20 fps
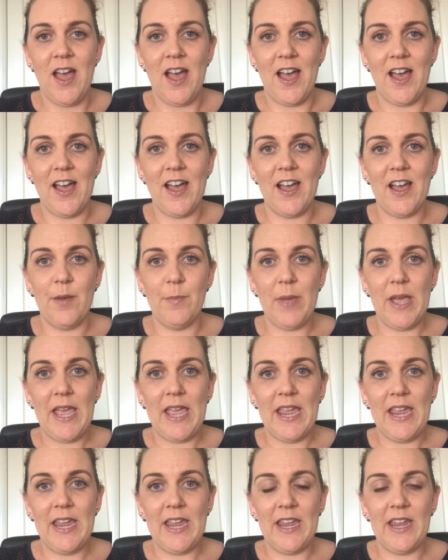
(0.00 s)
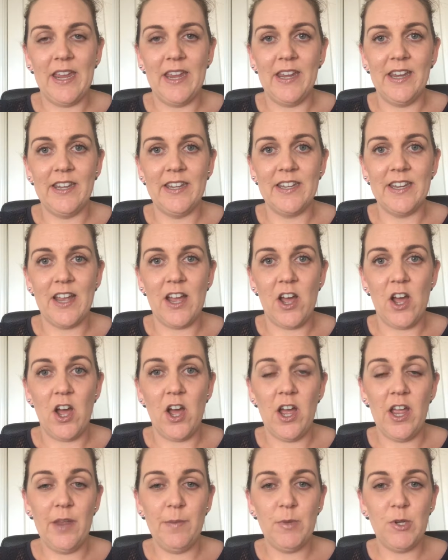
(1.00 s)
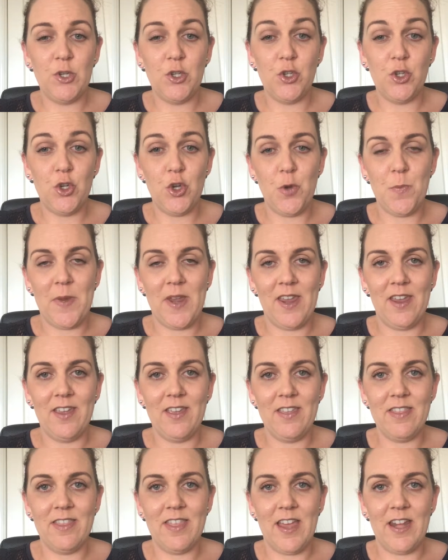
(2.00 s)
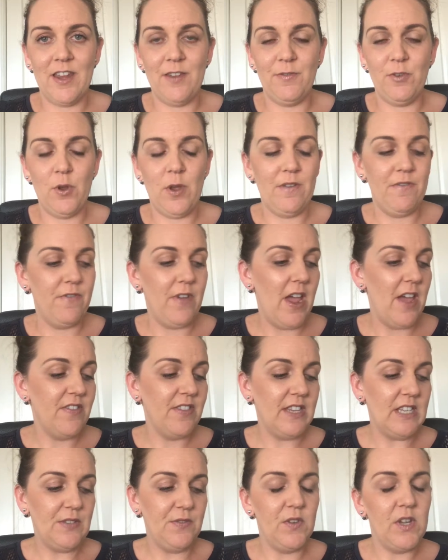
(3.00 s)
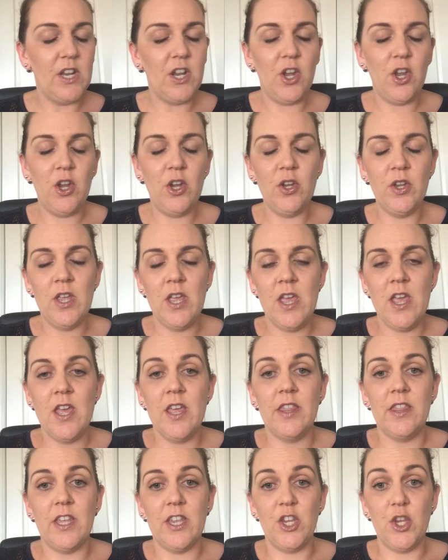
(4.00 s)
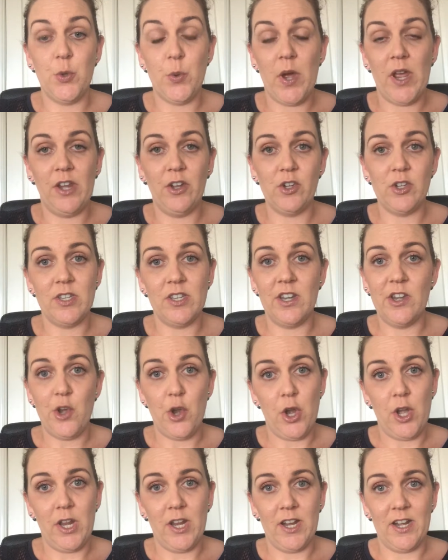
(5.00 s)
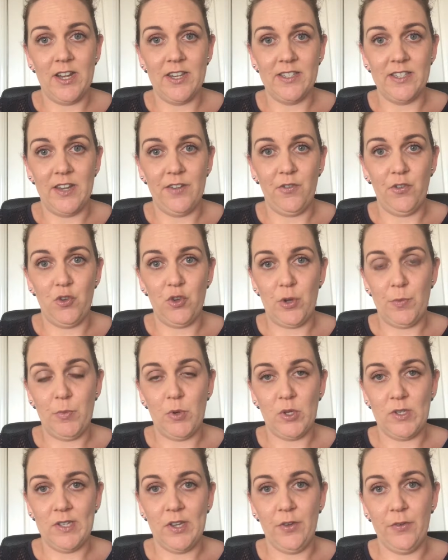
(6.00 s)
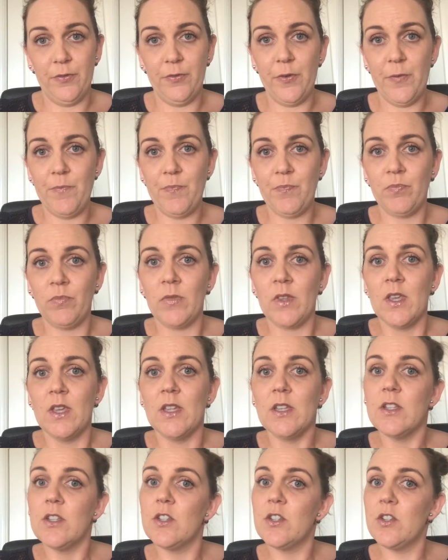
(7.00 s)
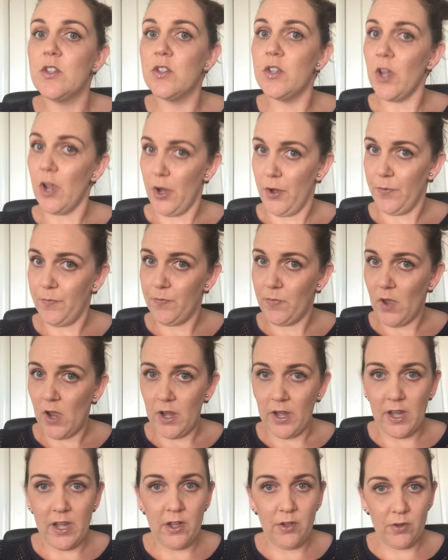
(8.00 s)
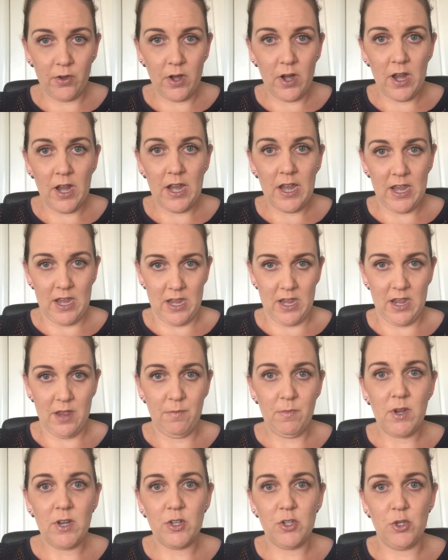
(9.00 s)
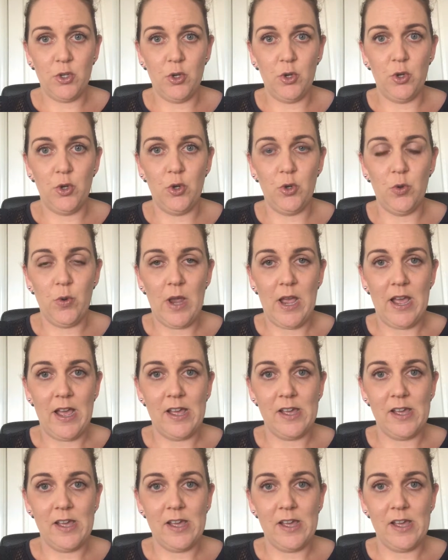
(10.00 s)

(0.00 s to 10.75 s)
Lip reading: and I'm assuming that if you have found this video that you are interested in earning an incentive trip yourself. So here I am to